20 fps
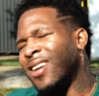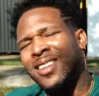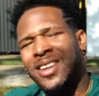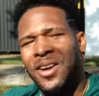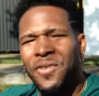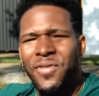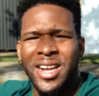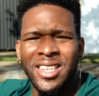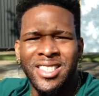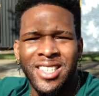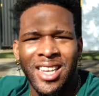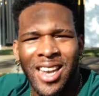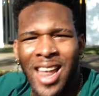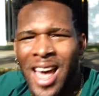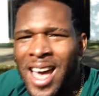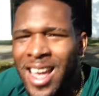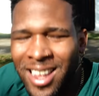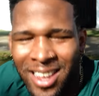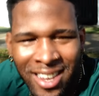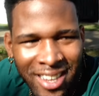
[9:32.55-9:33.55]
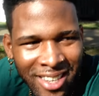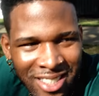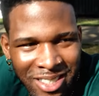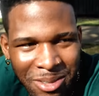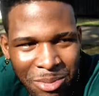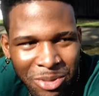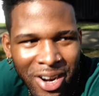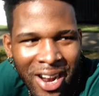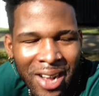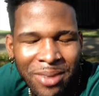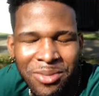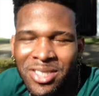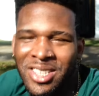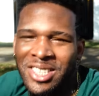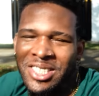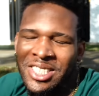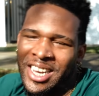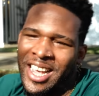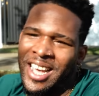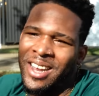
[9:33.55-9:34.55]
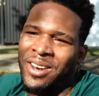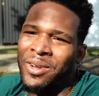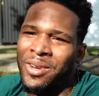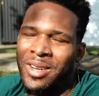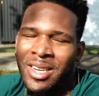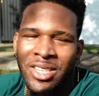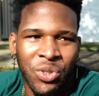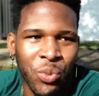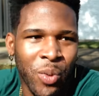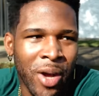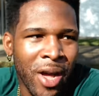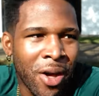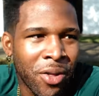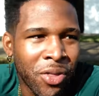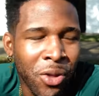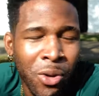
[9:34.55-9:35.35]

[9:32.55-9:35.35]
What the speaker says: Don't forget to like, subscribe to the channel as well.